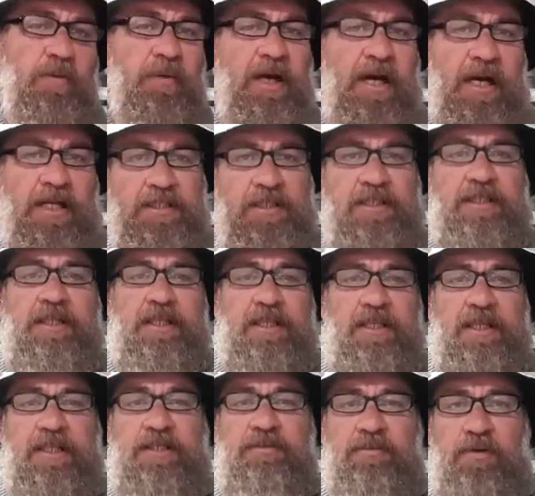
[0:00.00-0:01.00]
We actually
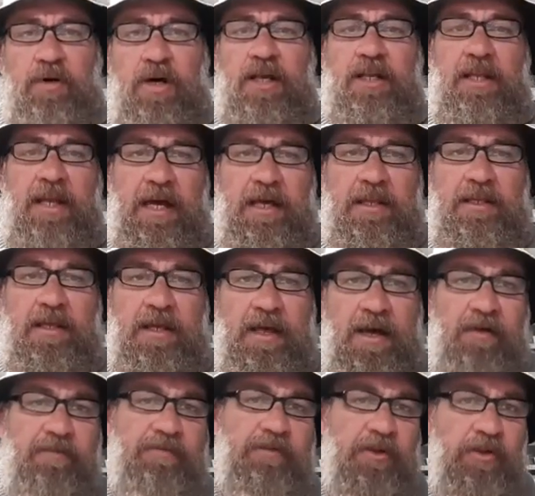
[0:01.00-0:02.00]
did this right late in the
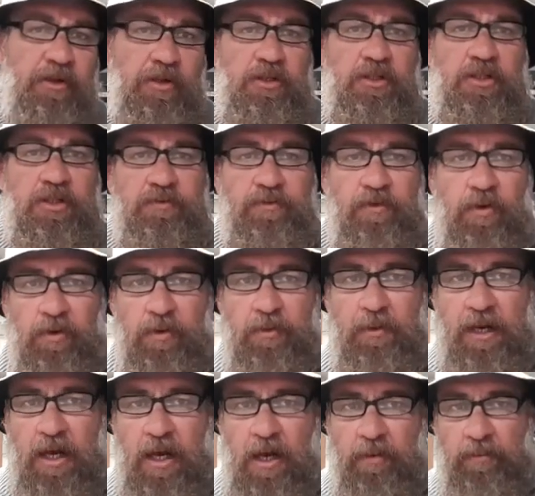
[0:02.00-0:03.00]
afternoon just before we
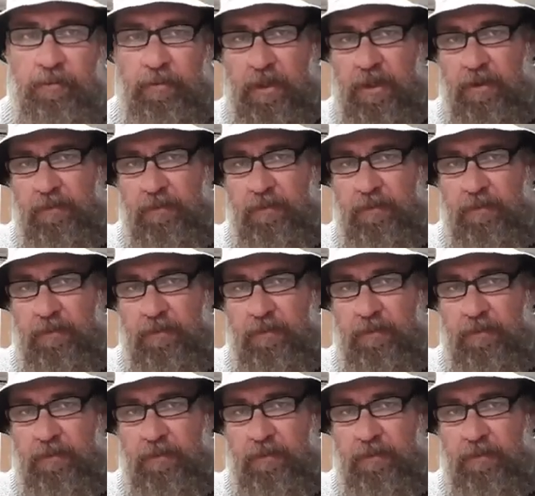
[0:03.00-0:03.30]
went home.